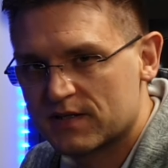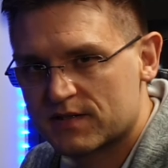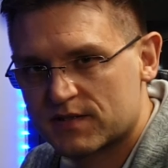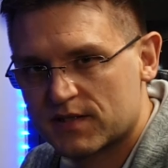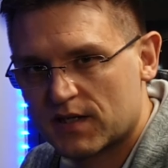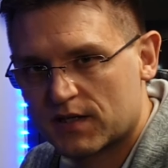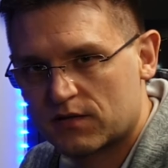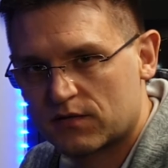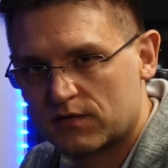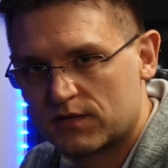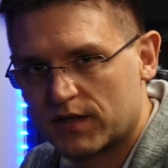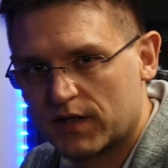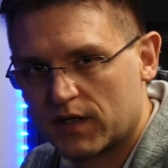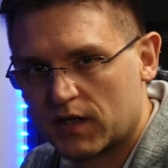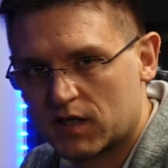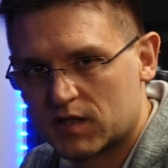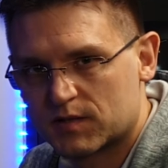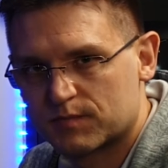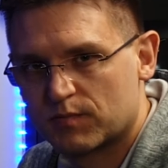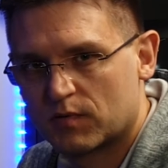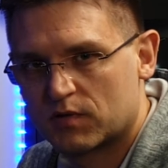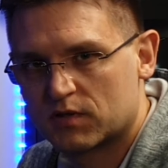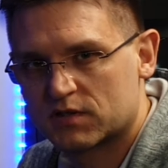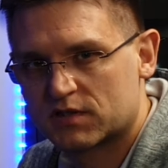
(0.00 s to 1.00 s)
is set on the
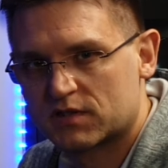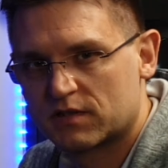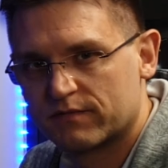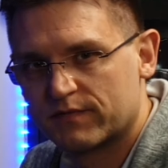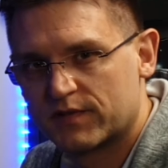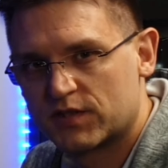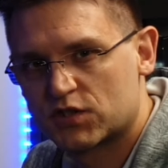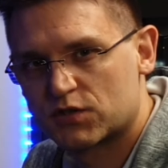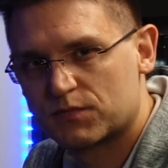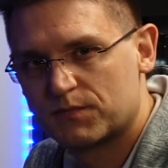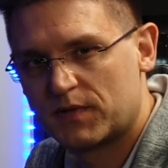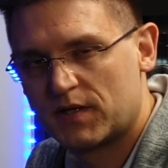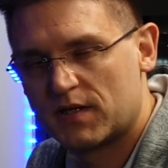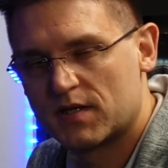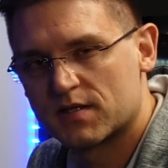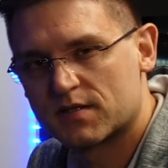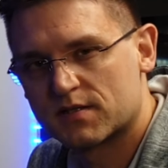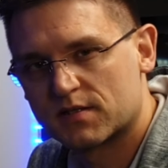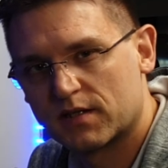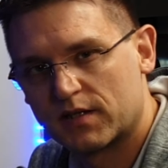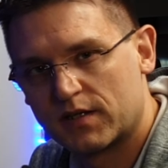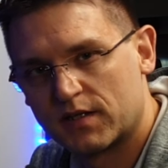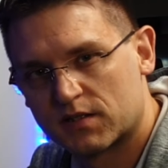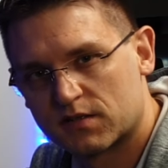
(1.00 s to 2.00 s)
Xbox, which
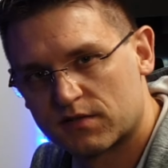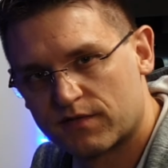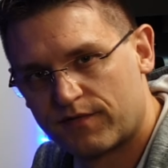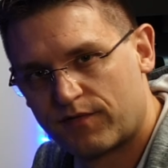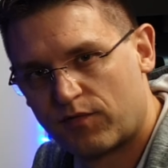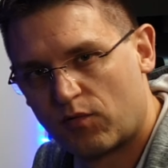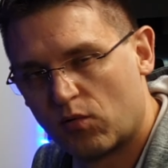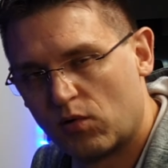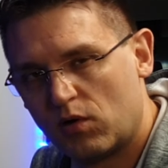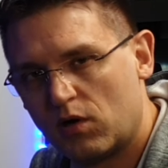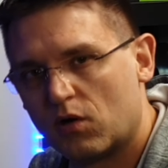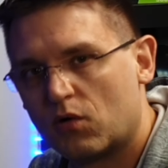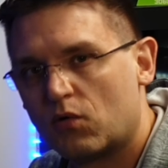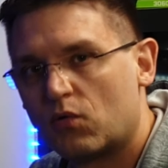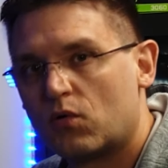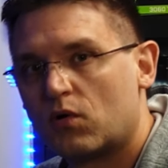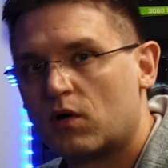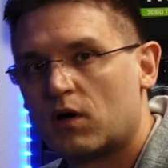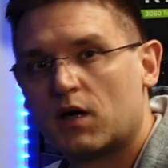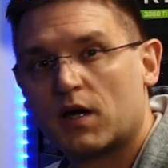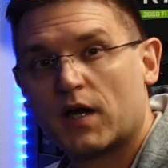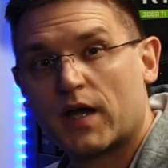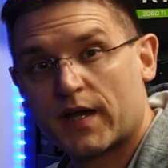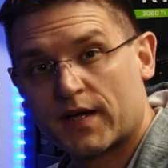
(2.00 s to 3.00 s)
means it's full
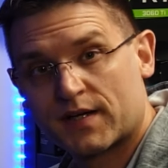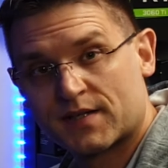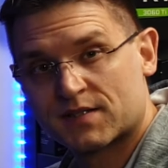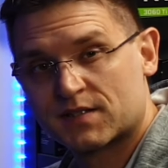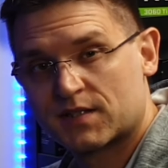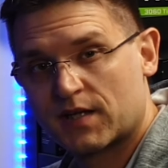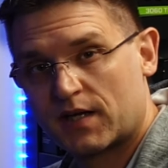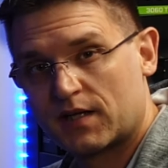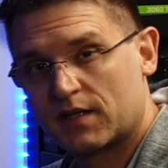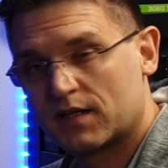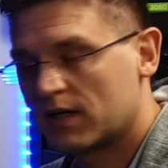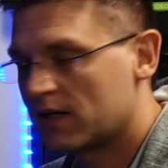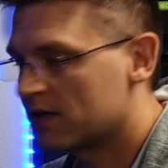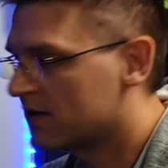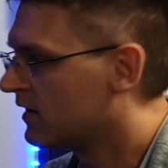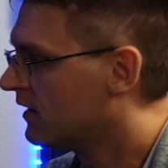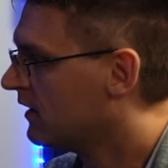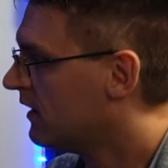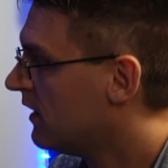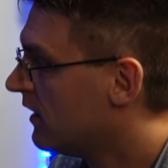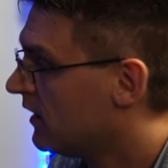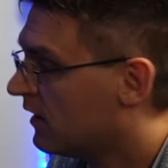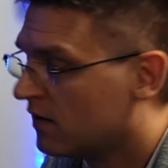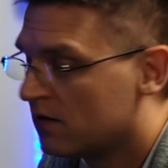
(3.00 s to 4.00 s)
or extended,
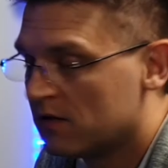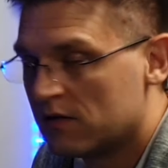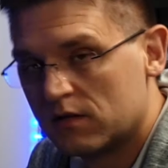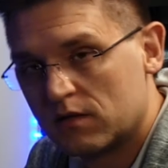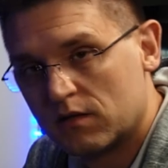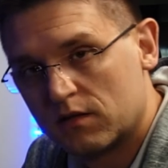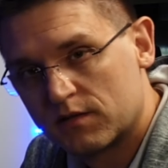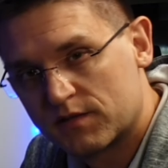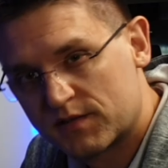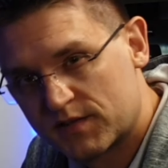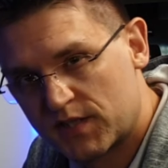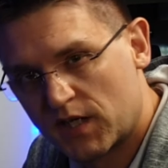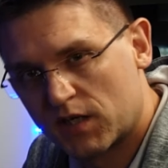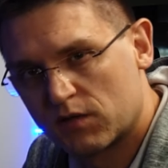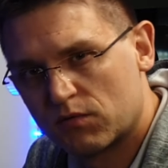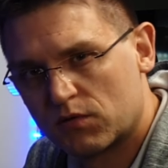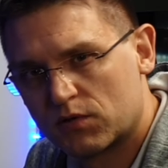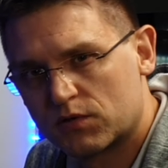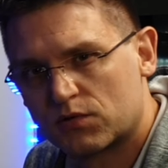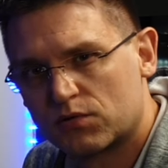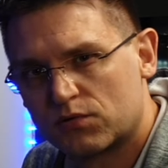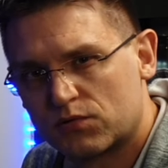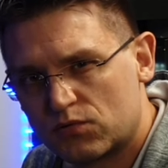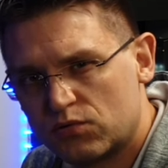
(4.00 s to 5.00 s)
0
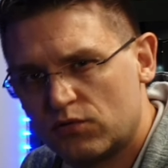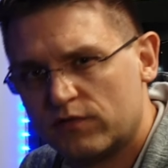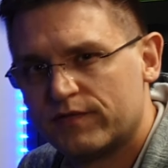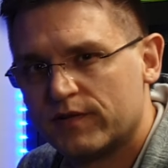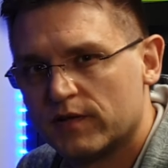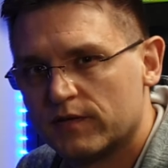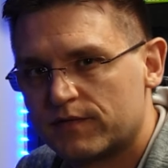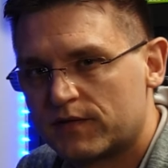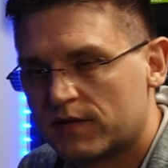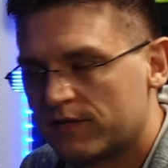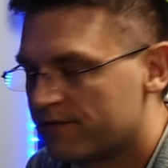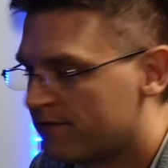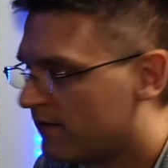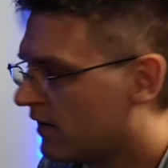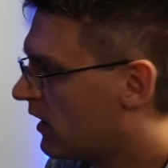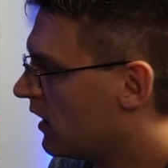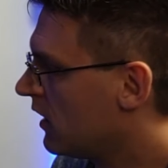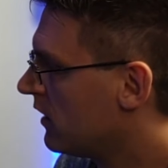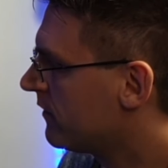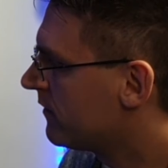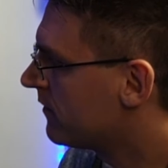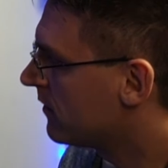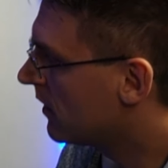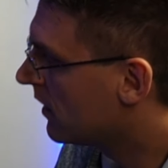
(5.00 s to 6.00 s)
to
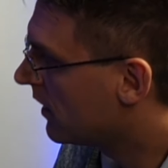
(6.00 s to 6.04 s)
255,